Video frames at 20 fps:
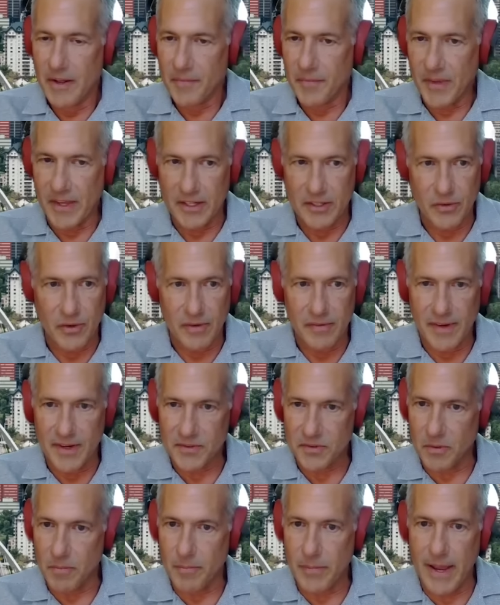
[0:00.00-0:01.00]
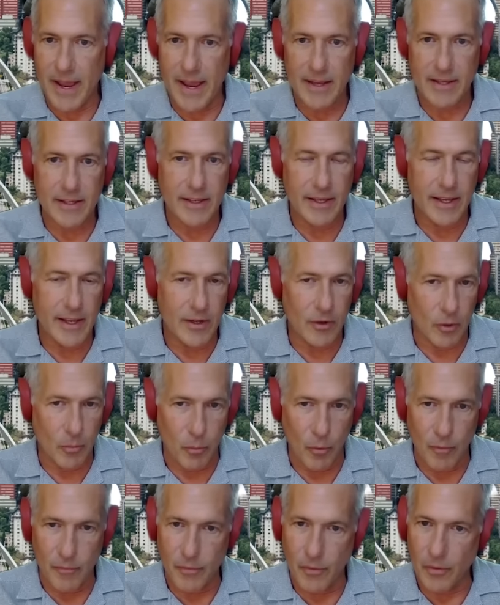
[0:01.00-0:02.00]
into investment banking or
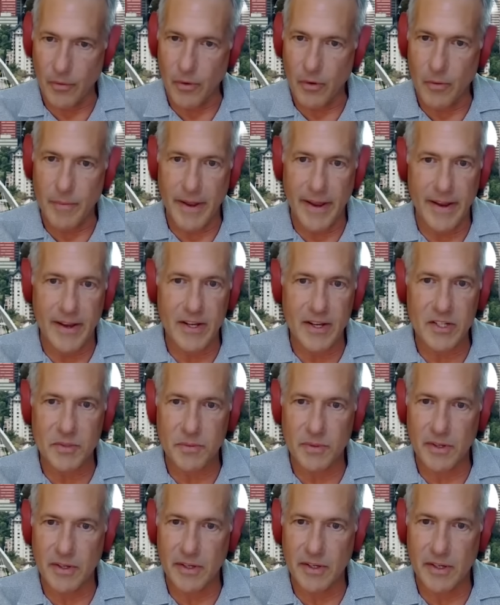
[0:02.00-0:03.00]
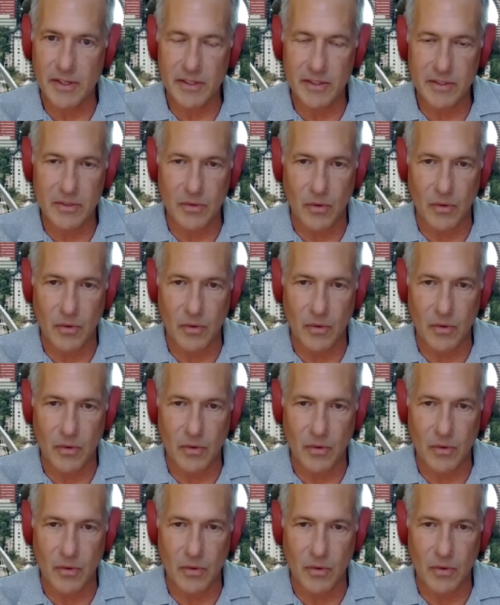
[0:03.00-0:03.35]
portfolio management